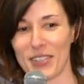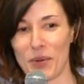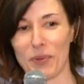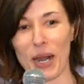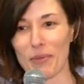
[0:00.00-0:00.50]
you're
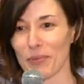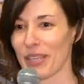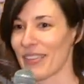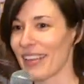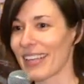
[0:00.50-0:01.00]
probably
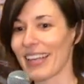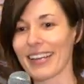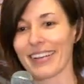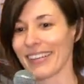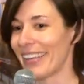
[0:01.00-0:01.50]

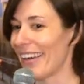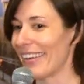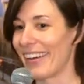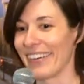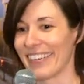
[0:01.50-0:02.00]
thinking, no,
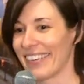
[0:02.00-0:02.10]
no,